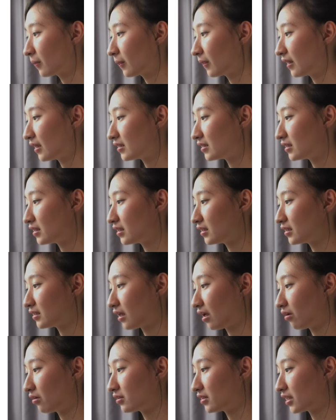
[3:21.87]
This is
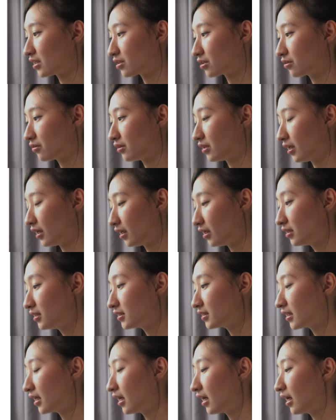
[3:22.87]
our essential
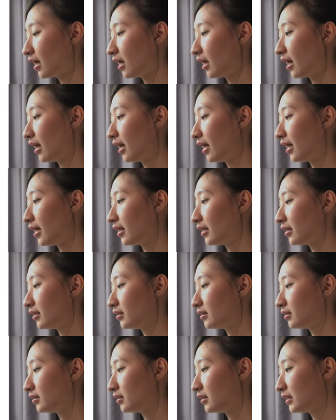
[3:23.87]
readings, and
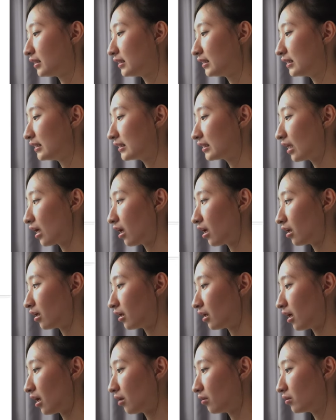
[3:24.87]
these
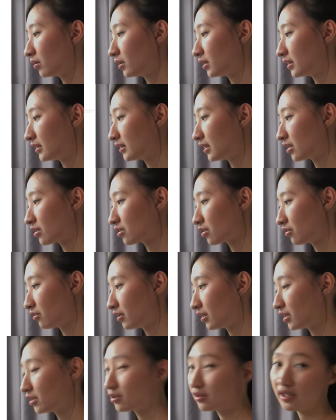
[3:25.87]
are our essential
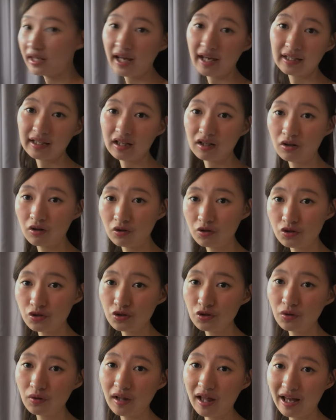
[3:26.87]
readings, so that I can
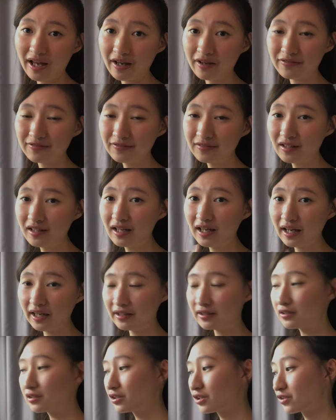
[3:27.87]
control F
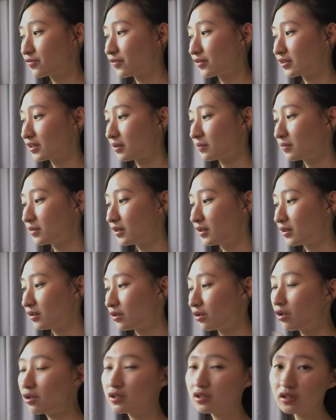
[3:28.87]
and search for something,
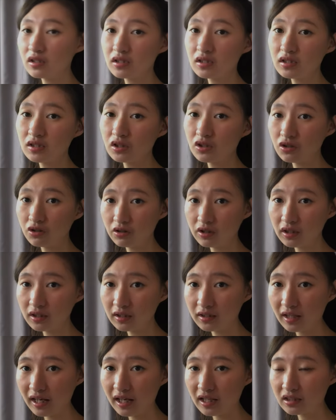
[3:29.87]
not just during
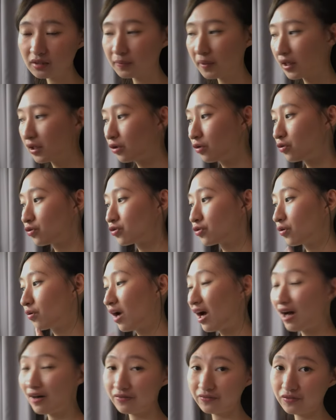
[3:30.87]
class but also
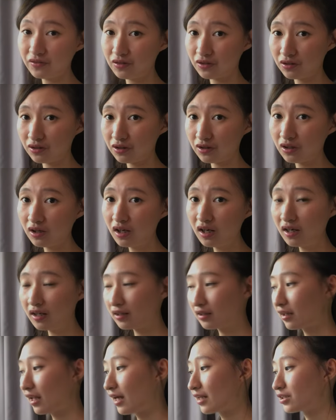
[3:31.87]
after
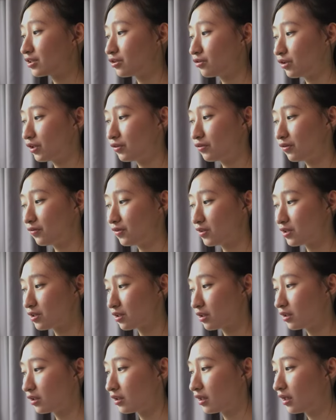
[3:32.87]
class during
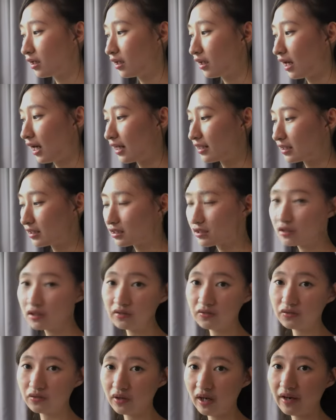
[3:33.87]
revision. I just
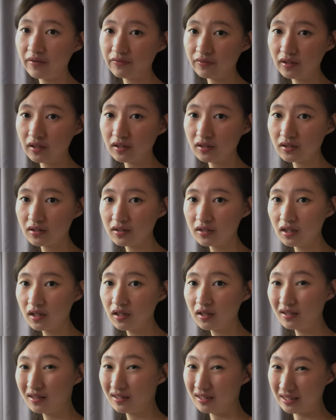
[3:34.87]
love to have things
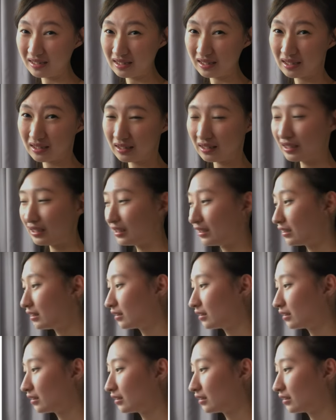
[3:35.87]
digitally.